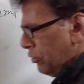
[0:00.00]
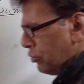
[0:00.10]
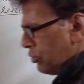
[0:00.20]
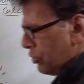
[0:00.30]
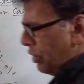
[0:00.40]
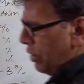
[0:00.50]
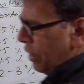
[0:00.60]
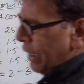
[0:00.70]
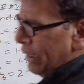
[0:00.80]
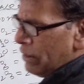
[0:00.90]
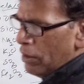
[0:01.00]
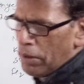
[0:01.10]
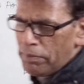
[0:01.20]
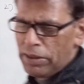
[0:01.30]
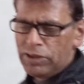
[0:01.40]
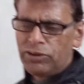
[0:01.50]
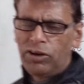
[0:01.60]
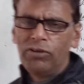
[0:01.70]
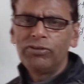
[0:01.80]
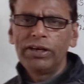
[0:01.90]
used in the preparation
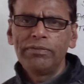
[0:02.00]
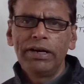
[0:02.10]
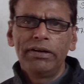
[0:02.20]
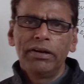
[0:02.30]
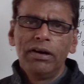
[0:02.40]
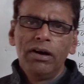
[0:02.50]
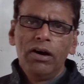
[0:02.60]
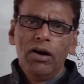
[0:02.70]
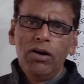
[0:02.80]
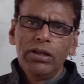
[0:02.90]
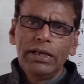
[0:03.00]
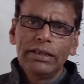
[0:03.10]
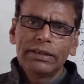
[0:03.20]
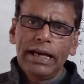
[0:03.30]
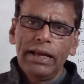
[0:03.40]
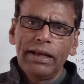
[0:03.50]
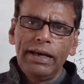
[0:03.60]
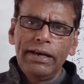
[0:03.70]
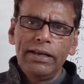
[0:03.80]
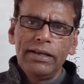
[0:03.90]
of cement. All these
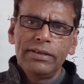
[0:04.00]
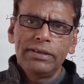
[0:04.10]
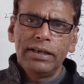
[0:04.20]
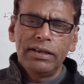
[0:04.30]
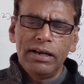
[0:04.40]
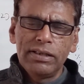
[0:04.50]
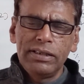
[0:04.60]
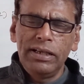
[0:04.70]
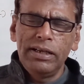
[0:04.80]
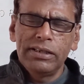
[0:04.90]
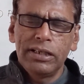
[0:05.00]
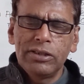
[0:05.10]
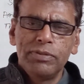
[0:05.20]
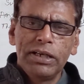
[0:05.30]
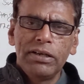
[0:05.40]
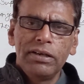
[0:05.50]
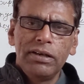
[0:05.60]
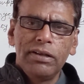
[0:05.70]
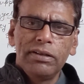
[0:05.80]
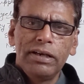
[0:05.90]
calcareous and argillaceous
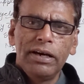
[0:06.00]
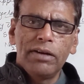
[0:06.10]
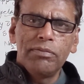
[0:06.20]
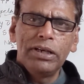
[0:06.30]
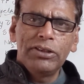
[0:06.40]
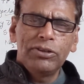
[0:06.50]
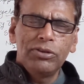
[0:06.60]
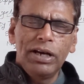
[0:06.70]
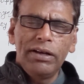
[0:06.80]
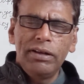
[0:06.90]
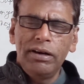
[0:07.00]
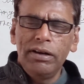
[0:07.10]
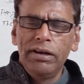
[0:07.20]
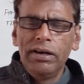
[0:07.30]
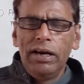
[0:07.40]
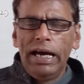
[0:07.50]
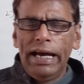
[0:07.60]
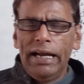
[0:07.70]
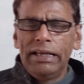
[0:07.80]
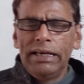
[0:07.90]
material, they are mixed together
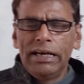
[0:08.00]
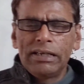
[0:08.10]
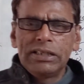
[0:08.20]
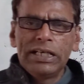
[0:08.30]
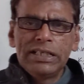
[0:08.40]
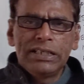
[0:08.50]
and they are changed